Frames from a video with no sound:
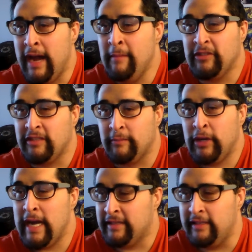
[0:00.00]
I'm just
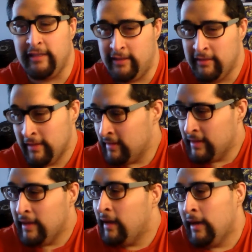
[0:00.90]
surprised. This is
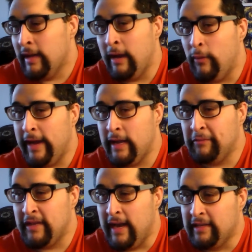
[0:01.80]
like waking
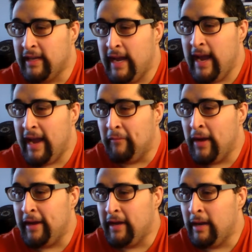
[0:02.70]
up today. It's like, hey,
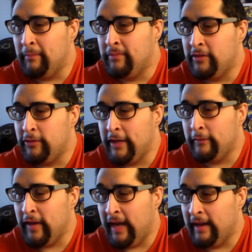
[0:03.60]
wake up, do
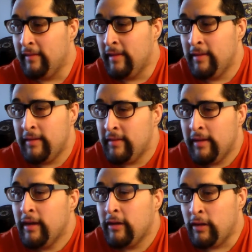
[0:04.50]
your thing.
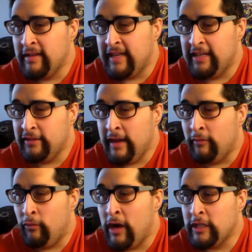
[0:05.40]
Go on the
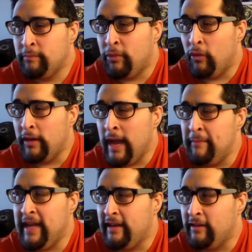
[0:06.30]
internet, watch porn. I
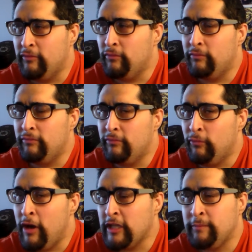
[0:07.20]
mean,
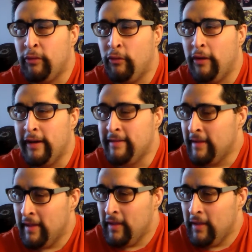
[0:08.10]
watch porn.